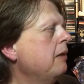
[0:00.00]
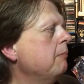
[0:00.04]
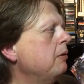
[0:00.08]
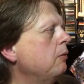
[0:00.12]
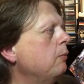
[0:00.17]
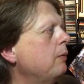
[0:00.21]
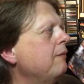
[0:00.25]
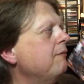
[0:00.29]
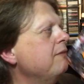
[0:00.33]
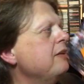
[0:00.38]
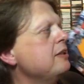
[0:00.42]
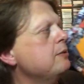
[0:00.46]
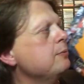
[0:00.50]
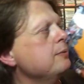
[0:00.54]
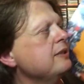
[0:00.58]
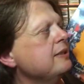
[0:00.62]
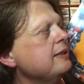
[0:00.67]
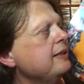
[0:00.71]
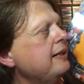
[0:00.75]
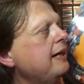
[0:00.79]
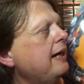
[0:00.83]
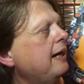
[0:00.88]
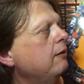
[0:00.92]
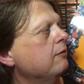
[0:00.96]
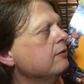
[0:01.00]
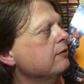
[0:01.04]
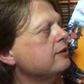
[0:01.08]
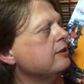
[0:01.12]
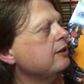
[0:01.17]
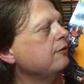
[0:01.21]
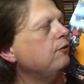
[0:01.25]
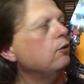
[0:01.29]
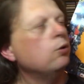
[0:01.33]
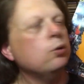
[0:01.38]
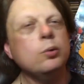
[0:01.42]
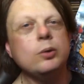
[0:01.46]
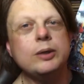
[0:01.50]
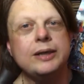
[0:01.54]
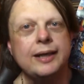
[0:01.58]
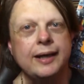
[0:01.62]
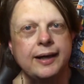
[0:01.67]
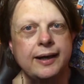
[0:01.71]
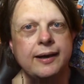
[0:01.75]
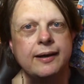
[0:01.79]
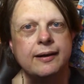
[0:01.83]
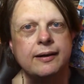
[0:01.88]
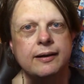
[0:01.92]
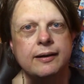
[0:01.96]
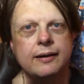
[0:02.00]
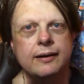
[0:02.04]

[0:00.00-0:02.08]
But when this was announced, I thought, oh yeah,